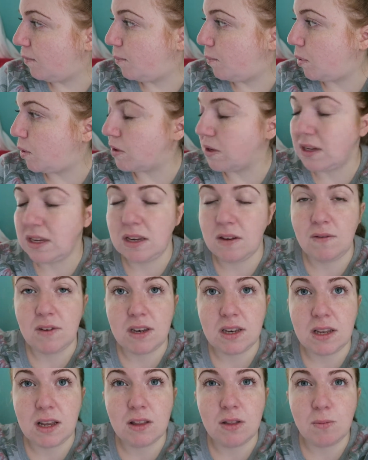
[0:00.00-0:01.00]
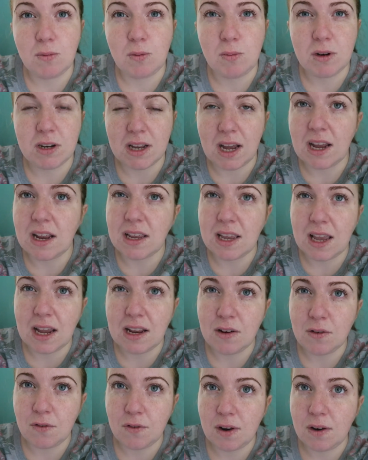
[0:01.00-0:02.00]
positivity at the moment. I
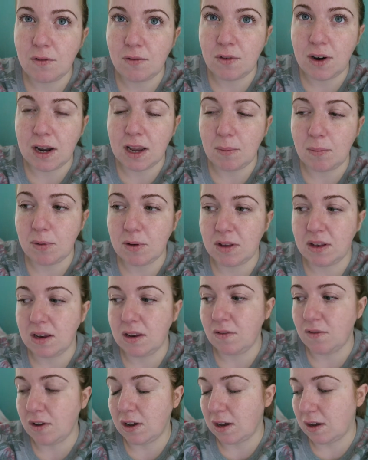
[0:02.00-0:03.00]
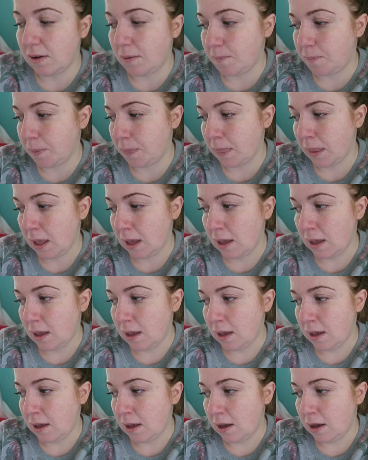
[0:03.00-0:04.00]
kind of feel very positive. I
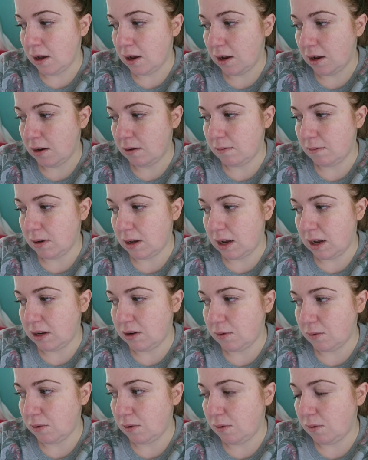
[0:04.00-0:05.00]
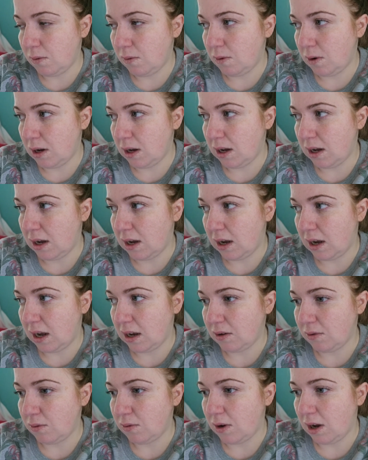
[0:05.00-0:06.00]
don't know
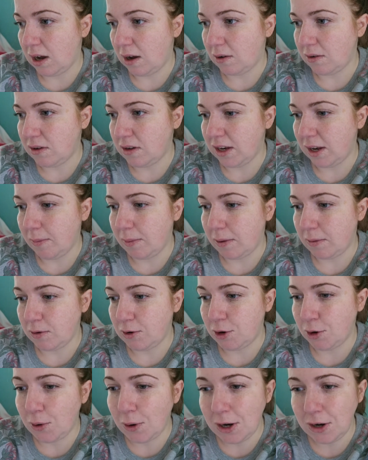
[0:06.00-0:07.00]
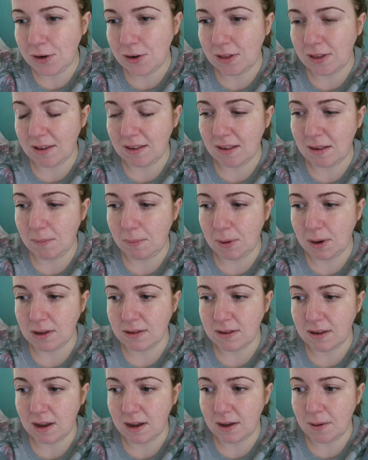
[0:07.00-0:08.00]
how deep I want to go into this,
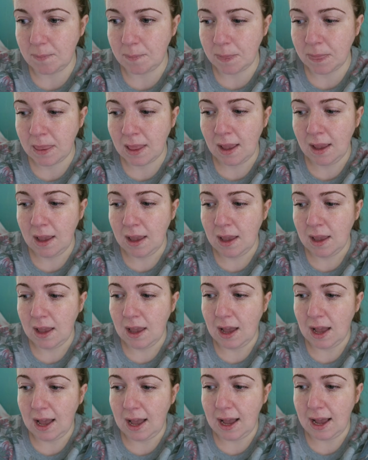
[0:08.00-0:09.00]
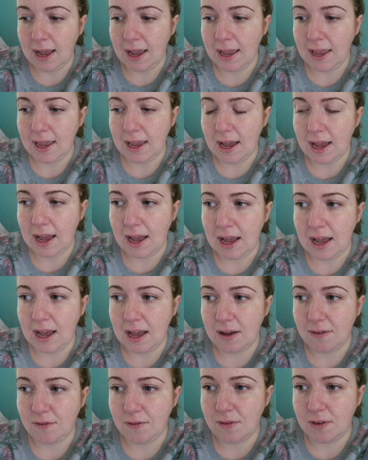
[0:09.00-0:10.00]
but I
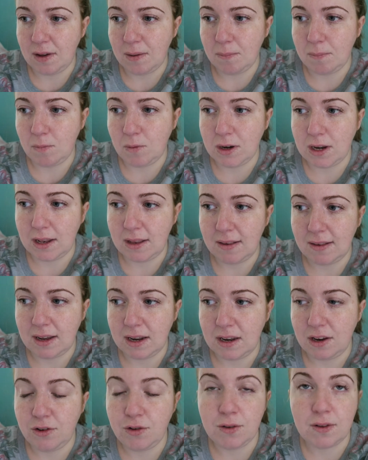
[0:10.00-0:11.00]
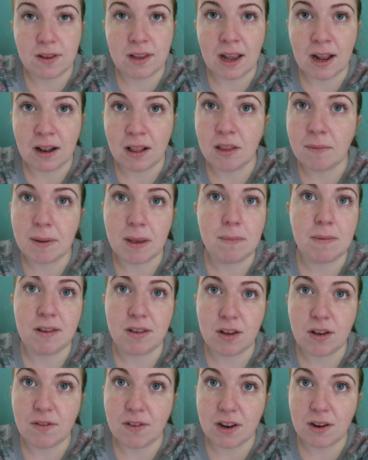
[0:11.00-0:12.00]
have, when I decided to sell the baby
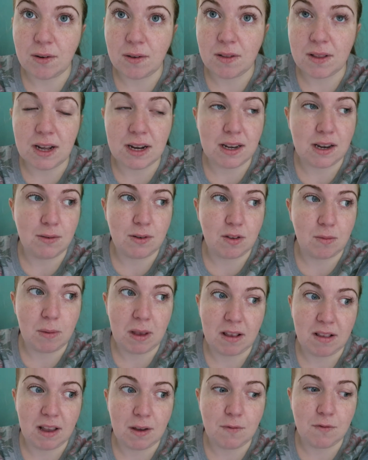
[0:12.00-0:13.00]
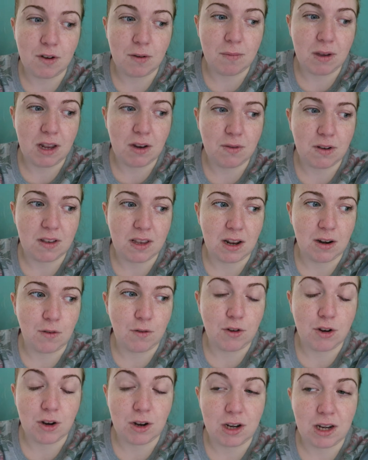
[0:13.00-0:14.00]
stuff and all that, it was a big step for me. It was kind
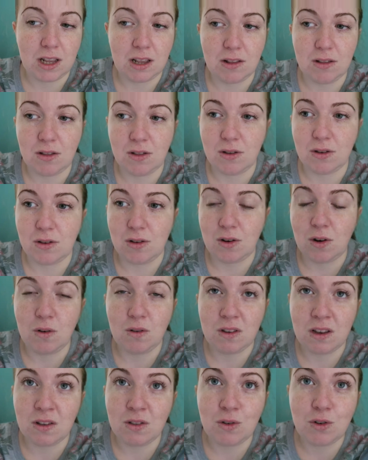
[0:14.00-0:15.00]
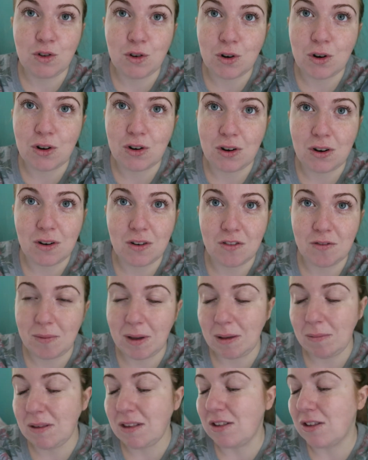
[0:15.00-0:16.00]
of turning the, closing the door of
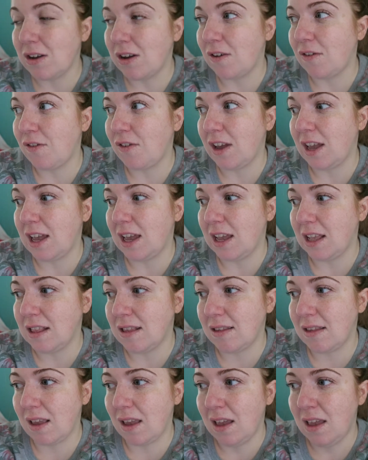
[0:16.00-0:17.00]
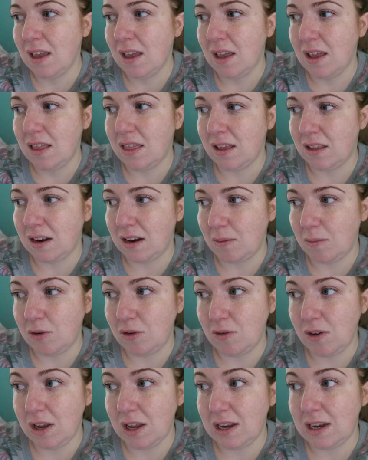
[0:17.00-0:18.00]
baby stuff. And now that I'm
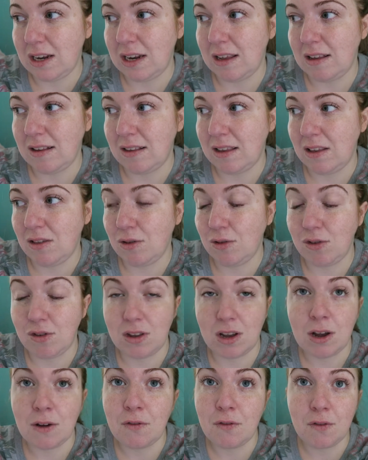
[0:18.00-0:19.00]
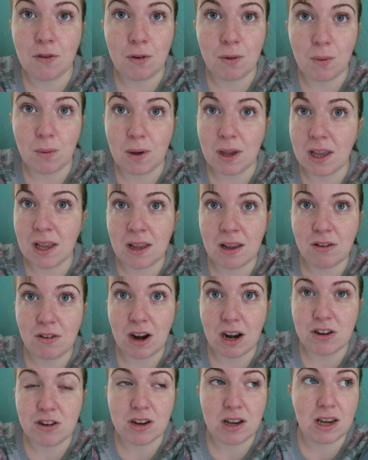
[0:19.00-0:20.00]
doing it and I see the stuff going
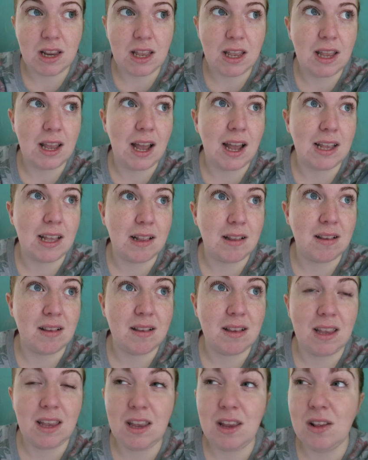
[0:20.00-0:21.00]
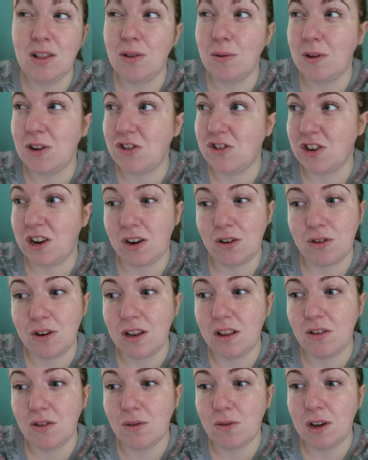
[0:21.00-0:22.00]
gradually, I can see the
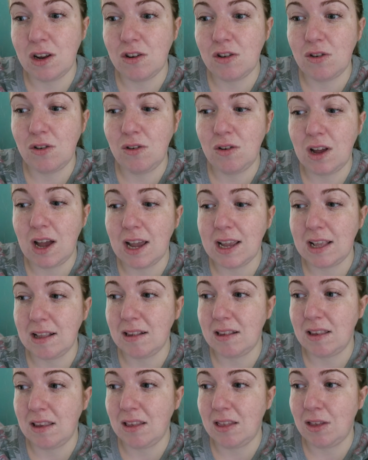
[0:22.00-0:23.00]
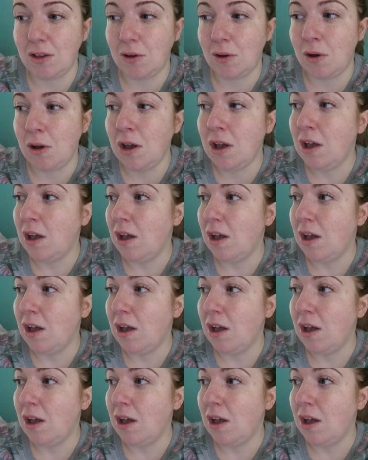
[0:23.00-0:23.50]
children it's going to, I can see the